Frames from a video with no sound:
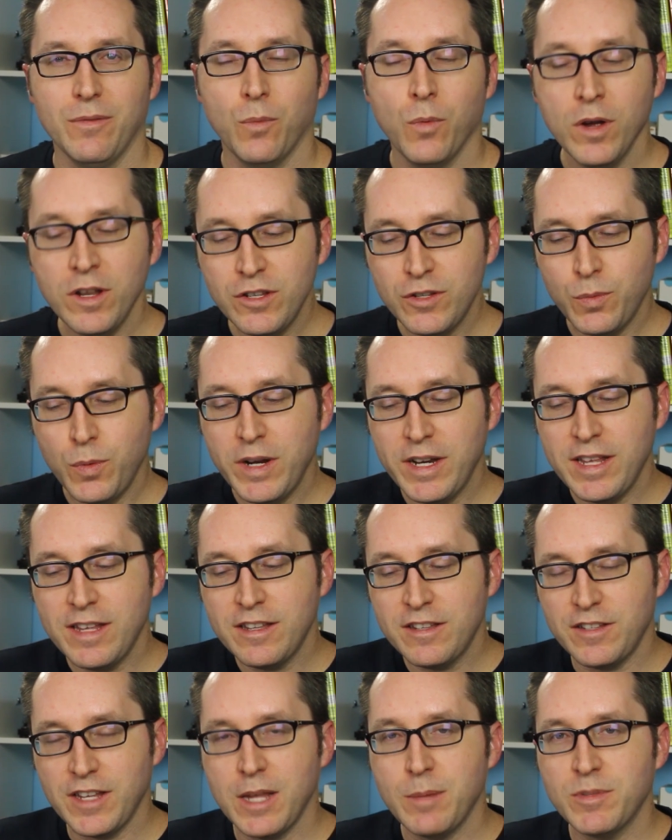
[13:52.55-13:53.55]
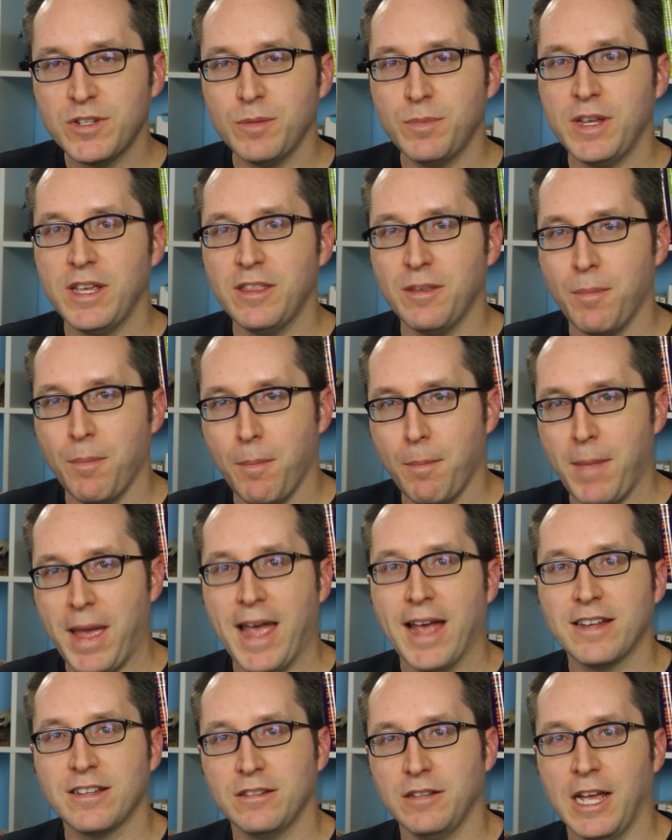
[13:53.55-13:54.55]
120 seems to be the
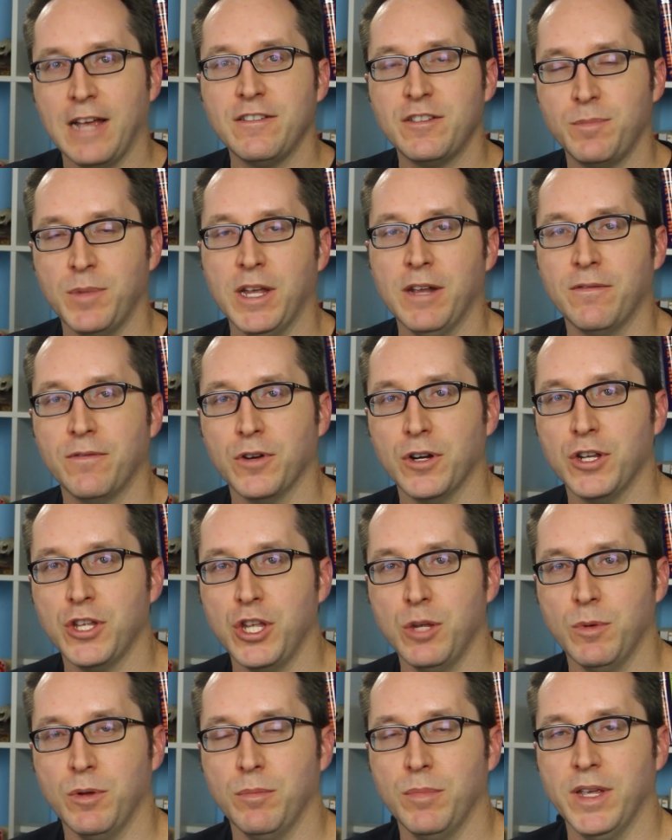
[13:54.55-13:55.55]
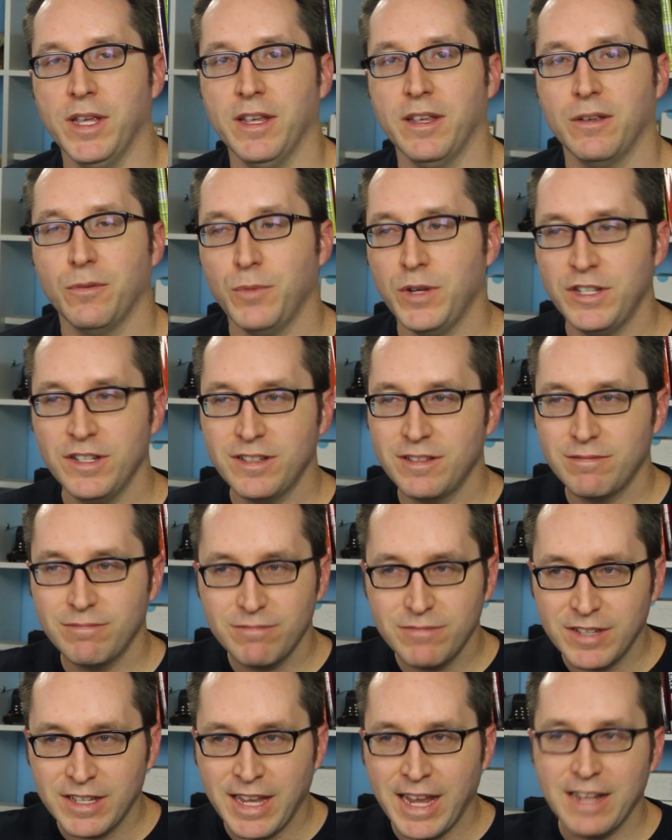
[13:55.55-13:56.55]
max lifespan for a human being. We just
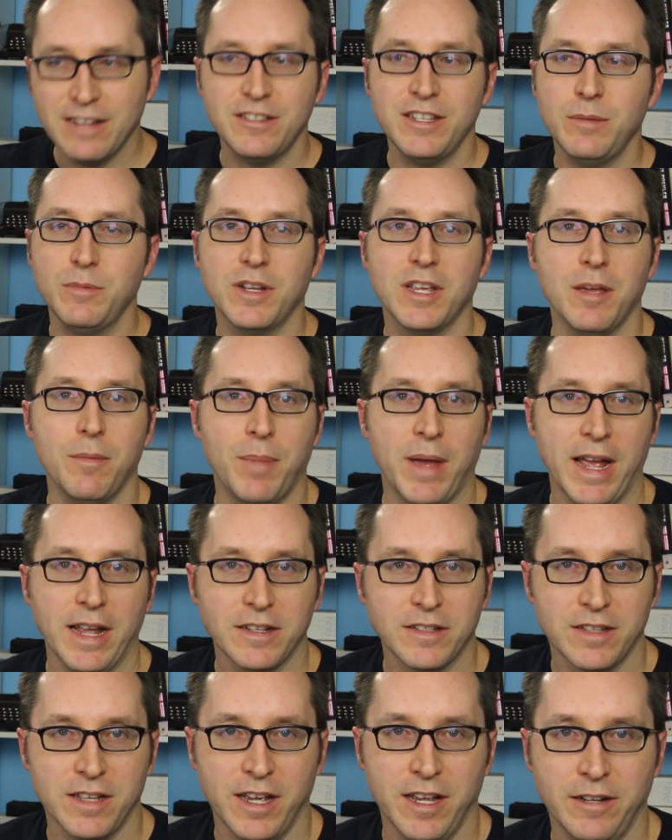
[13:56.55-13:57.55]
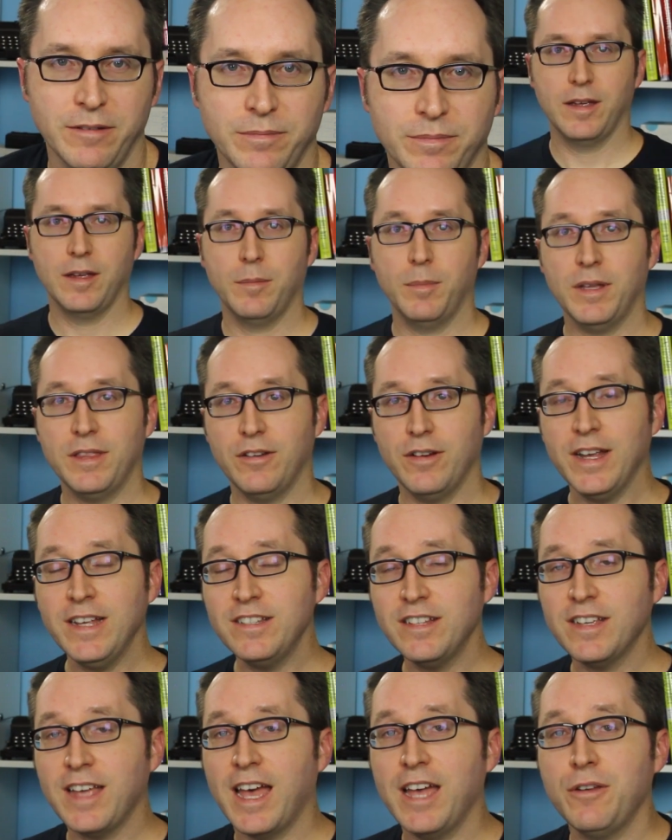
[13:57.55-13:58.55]
can't seem to get past that. But there
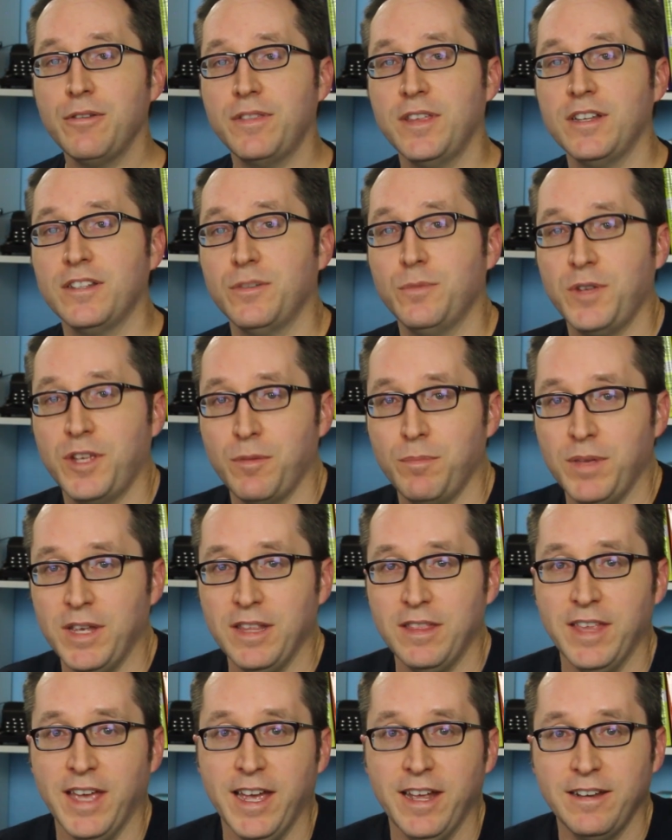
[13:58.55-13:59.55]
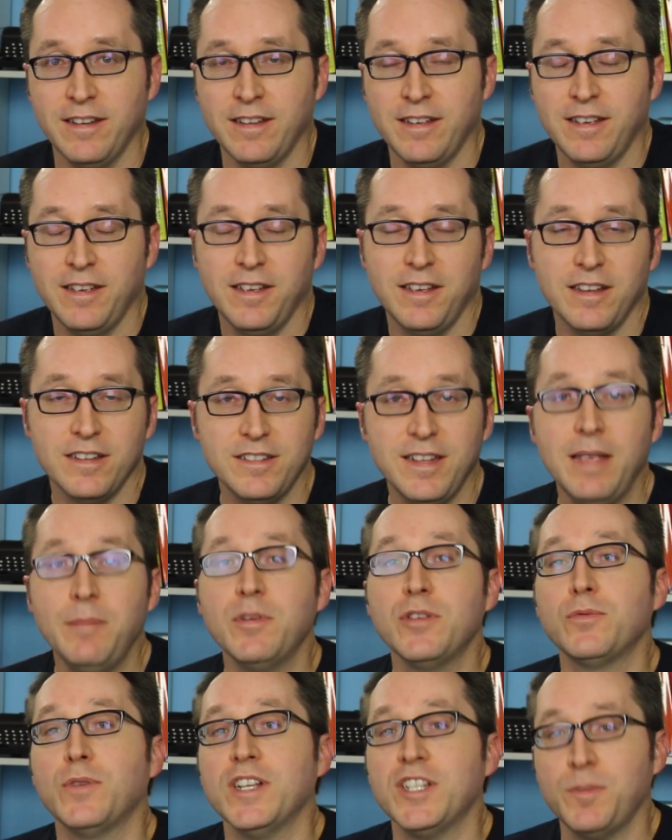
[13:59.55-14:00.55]
is a guy who thinks that we could beat that. His name
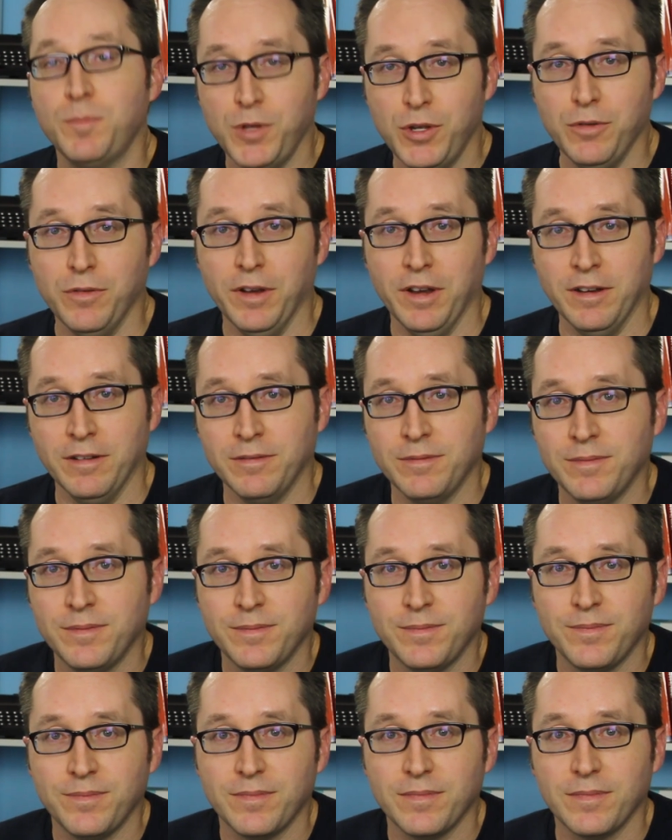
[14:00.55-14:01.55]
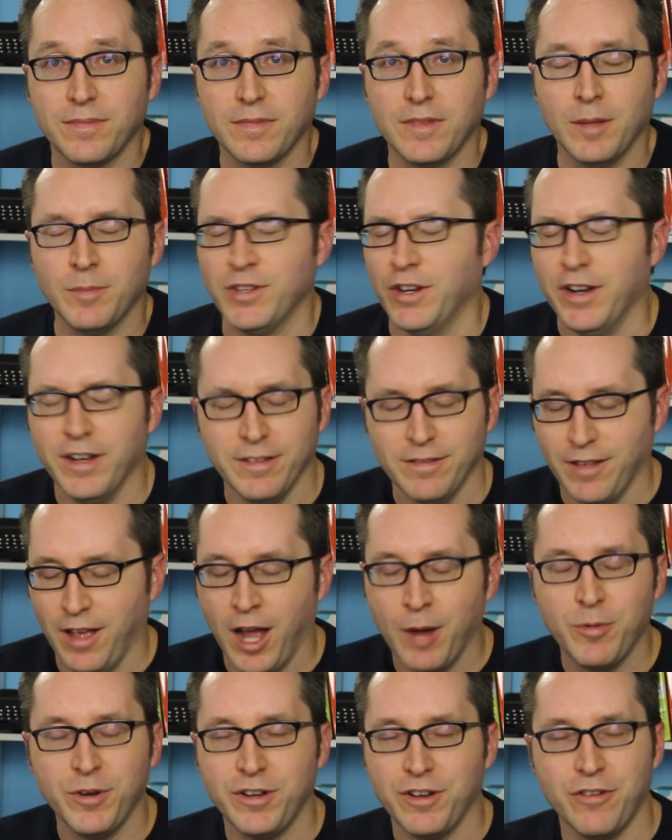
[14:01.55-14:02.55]
is Rasputin. I'm sorry,
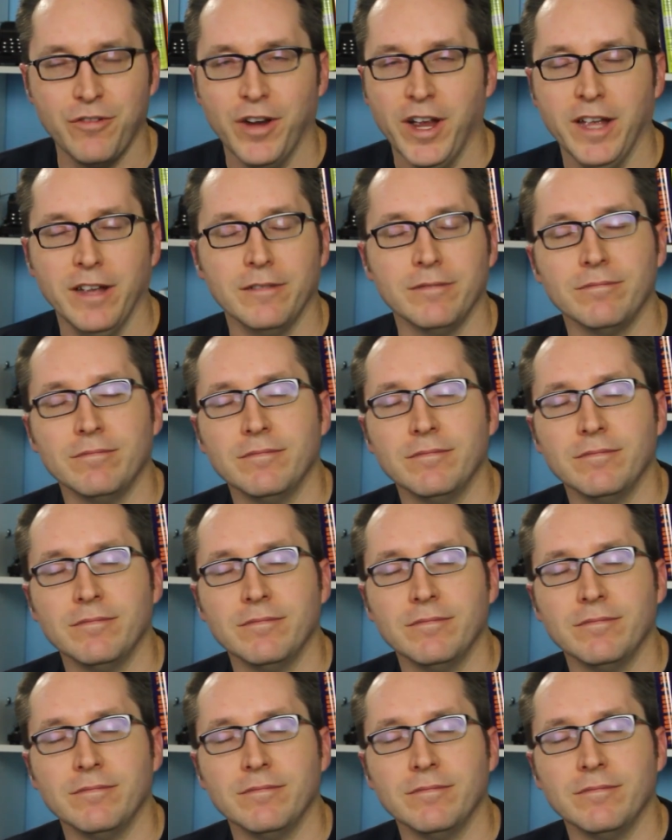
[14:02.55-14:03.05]
Aubrey de Grey.